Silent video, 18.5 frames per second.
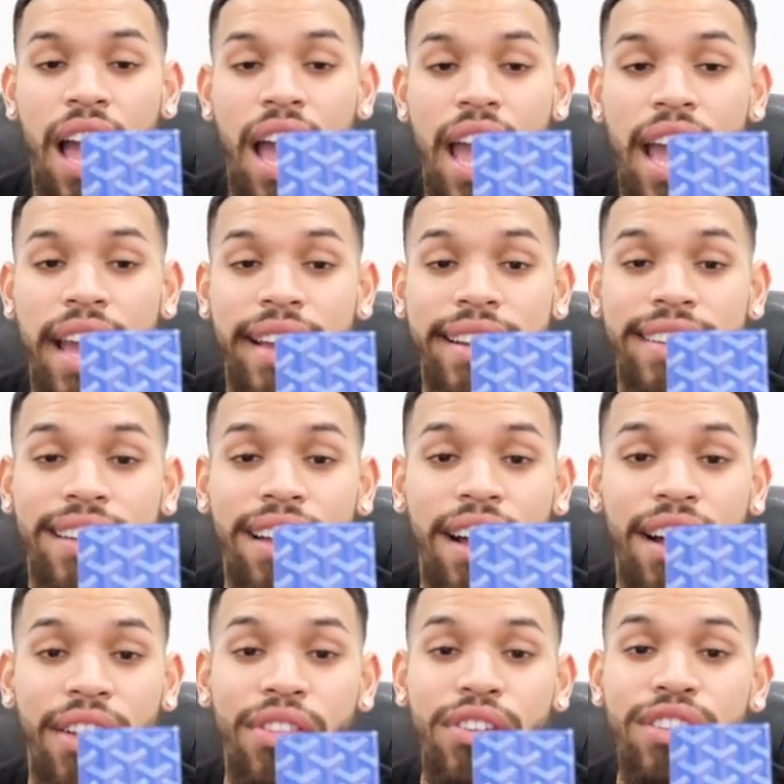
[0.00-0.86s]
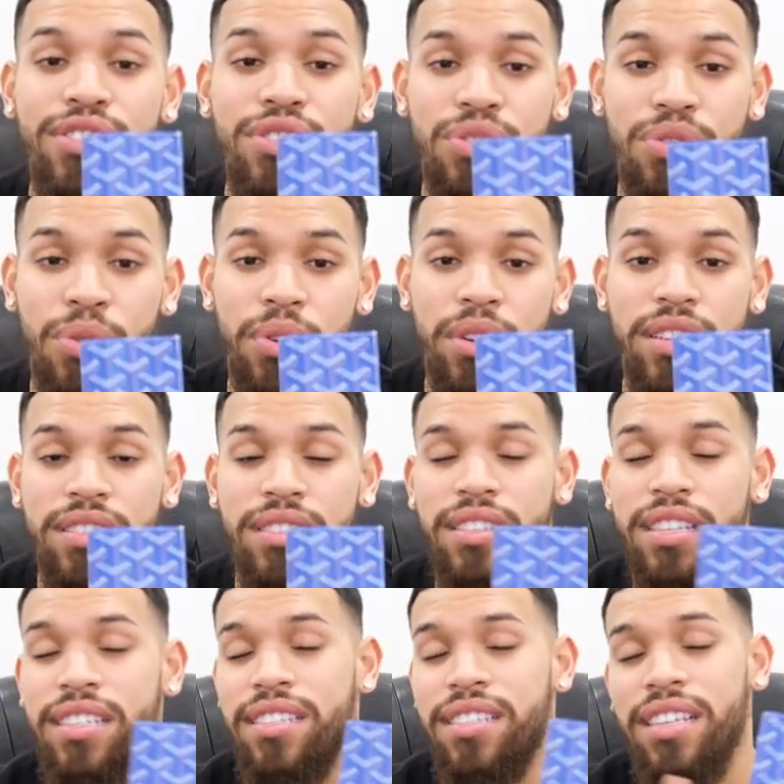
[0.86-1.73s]
And other
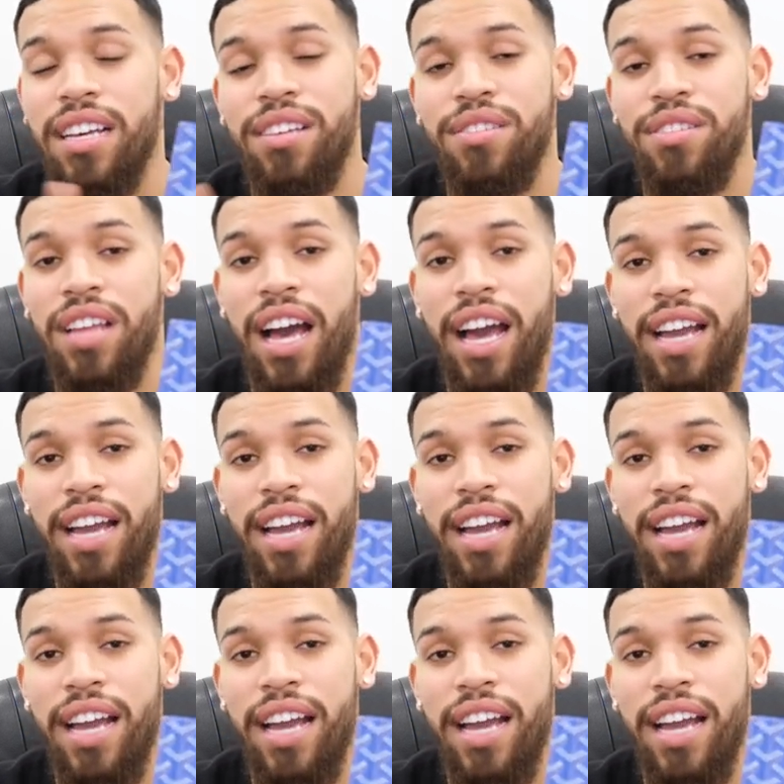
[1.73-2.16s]
stores, they sell you the